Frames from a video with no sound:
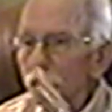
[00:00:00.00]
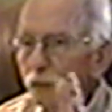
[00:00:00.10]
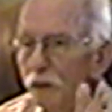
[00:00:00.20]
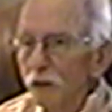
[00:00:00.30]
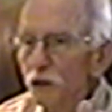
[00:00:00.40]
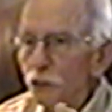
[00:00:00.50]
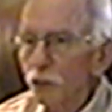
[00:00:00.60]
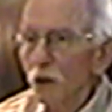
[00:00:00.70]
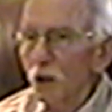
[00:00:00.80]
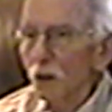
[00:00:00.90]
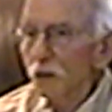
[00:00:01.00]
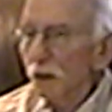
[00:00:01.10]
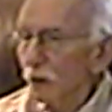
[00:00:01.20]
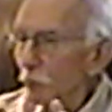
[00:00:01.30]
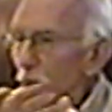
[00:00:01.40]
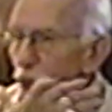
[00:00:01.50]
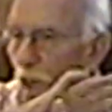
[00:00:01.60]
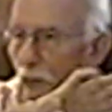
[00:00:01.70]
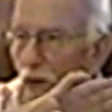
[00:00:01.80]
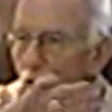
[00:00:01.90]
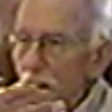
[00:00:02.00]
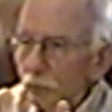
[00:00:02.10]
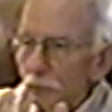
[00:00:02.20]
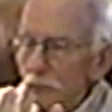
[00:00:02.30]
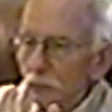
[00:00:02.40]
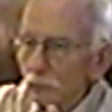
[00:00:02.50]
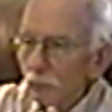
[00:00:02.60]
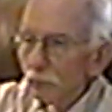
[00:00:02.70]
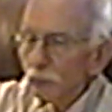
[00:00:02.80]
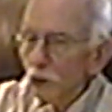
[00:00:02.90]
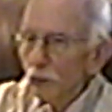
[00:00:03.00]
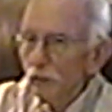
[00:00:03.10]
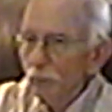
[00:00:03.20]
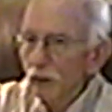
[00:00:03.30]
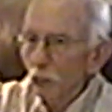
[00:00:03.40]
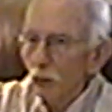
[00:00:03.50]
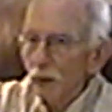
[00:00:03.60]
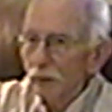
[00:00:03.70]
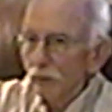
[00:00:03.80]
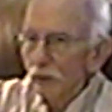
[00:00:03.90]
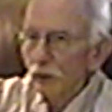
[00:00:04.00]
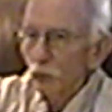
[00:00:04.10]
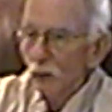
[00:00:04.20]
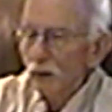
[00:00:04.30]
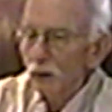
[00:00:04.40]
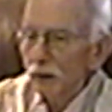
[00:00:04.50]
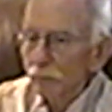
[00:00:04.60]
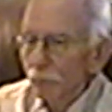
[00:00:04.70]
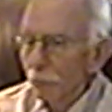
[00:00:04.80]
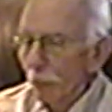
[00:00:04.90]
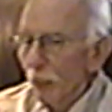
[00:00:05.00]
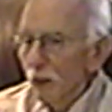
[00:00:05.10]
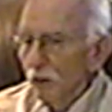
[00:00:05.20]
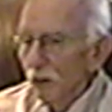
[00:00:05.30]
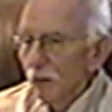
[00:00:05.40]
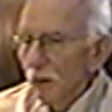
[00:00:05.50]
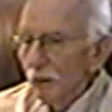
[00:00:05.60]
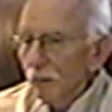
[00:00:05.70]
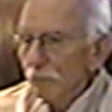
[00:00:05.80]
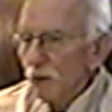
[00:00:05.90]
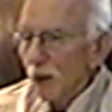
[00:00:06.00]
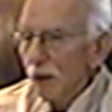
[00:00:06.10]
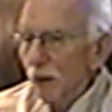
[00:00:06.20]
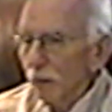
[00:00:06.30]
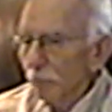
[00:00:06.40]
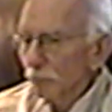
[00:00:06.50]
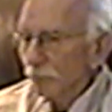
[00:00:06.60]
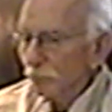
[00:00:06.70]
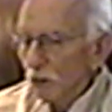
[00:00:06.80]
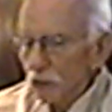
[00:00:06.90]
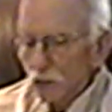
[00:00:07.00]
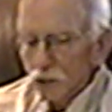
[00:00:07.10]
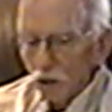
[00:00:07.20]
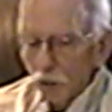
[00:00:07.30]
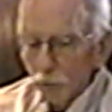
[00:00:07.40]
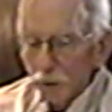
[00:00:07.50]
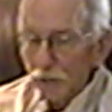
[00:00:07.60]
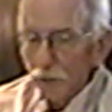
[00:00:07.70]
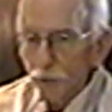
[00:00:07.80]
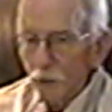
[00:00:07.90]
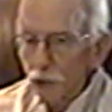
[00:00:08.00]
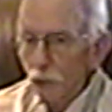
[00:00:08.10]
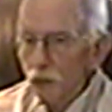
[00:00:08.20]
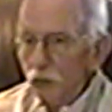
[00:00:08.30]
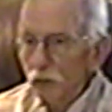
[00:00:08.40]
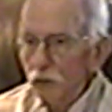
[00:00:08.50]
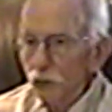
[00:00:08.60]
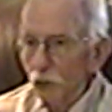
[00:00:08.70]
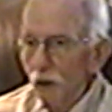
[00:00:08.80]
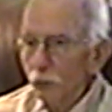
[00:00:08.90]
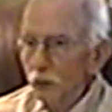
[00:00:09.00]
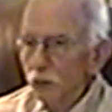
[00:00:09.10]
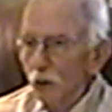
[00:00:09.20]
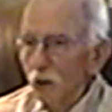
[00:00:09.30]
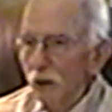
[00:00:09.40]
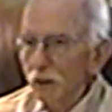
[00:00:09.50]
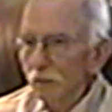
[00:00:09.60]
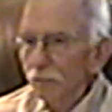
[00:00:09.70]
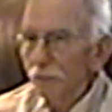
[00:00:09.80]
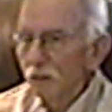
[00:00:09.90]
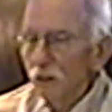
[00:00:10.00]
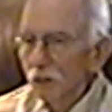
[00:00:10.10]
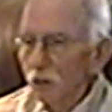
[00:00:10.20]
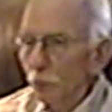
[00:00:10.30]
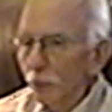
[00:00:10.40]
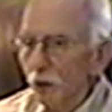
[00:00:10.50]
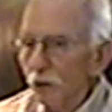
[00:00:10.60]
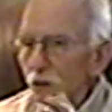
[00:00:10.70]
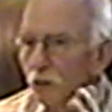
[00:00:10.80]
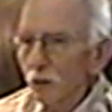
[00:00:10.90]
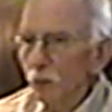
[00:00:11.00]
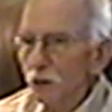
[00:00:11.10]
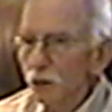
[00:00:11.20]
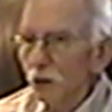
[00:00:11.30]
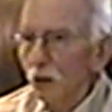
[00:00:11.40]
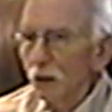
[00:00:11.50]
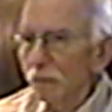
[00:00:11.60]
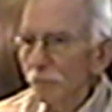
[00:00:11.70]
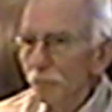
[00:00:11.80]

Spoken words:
was very strong, and it was really moving me away very quickly. And so, but the fish was, the shark was gone, the barracuda was gone,